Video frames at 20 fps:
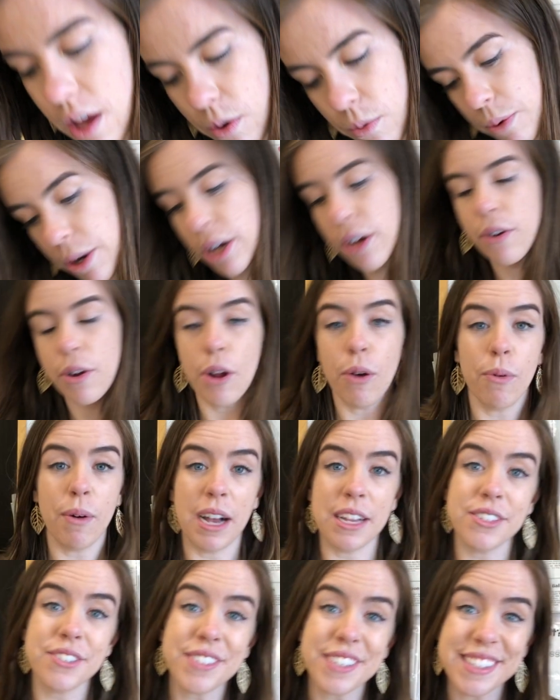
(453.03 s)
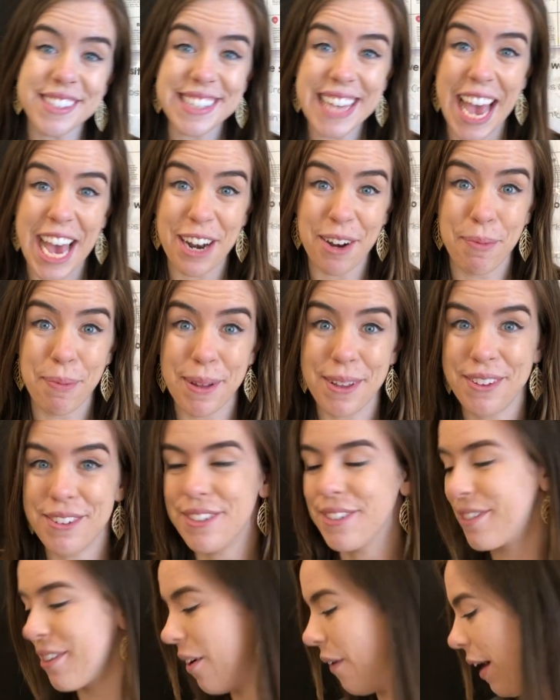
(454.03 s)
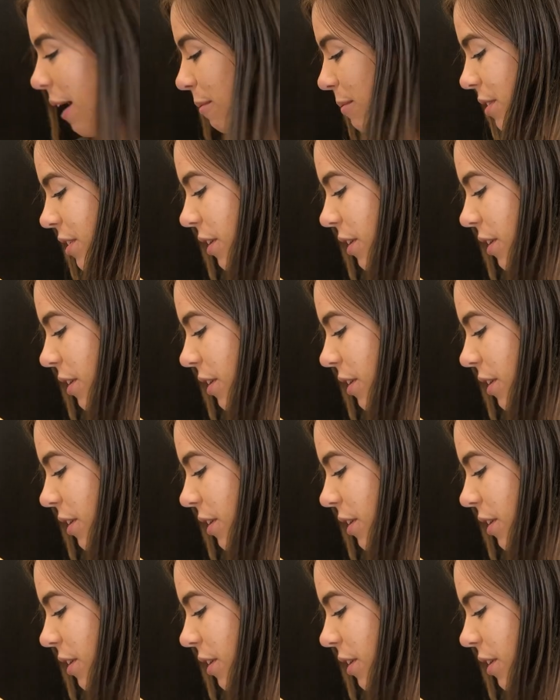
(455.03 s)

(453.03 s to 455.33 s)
We're gonna watch these caterpillars grow. I'm